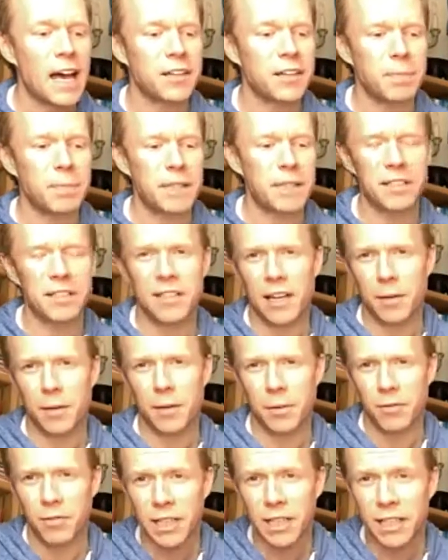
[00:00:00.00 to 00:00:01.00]
been set up
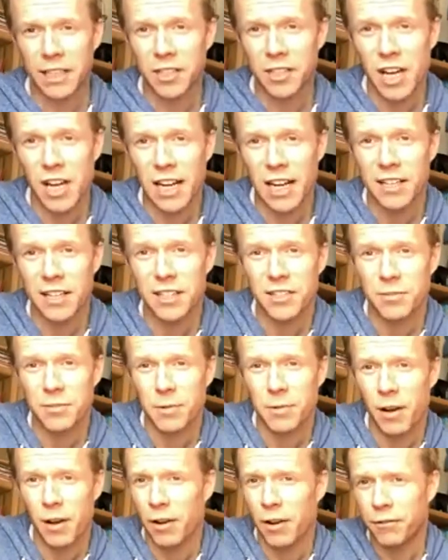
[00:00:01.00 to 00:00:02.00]
a reading challenge,
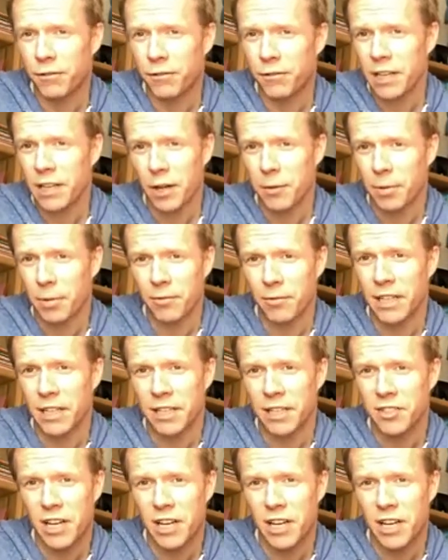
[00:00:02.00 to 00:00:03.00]
free open
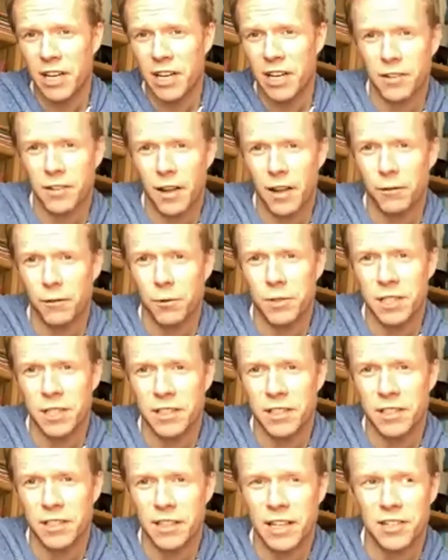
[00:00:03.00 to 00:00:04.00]
reading challenge, a
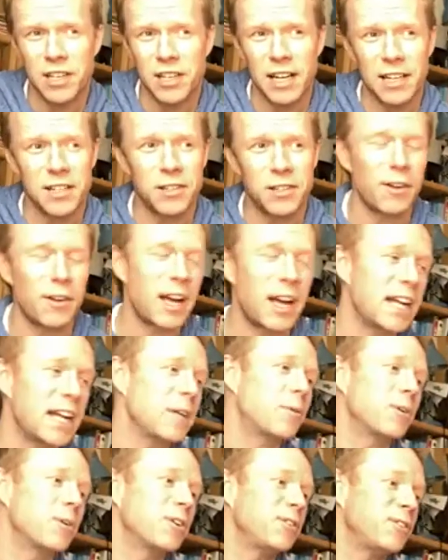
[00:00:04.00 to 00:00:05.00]
14-day challenge for
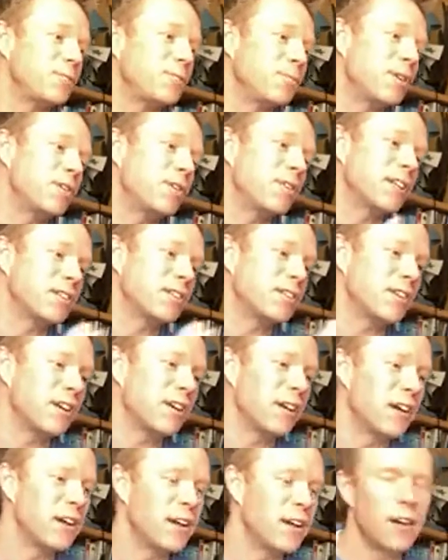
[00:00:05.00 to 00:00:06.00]
anyone who's moving to
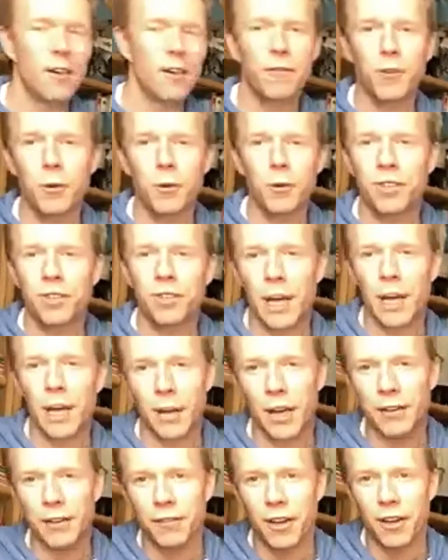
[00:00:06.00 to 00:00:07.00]
full-time
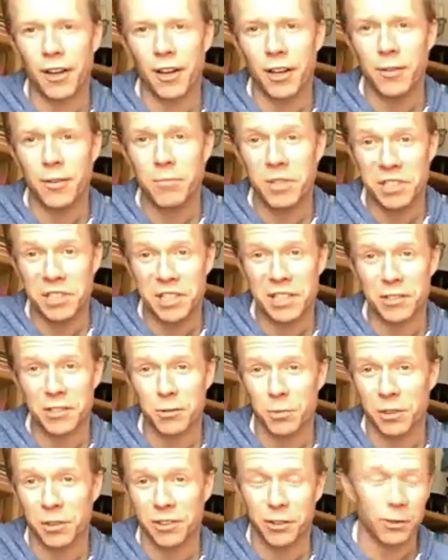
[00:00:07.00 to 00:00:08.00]
life at home, which is
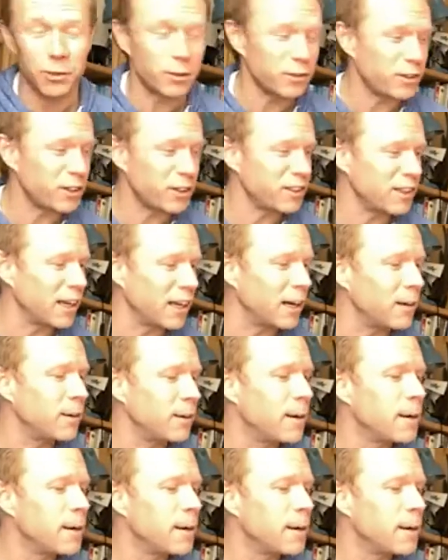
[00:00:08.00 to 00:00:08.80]
almost all of us now,